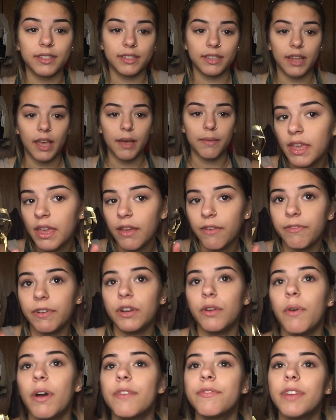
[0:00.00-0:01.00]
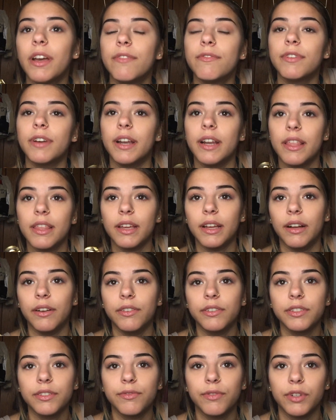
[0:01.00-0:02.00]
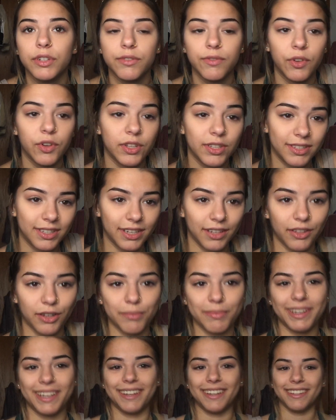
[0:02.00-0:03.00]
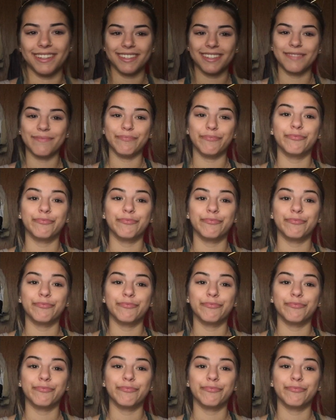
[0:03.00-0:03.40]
step. If I don't have time for anything else, first of all, concealer, because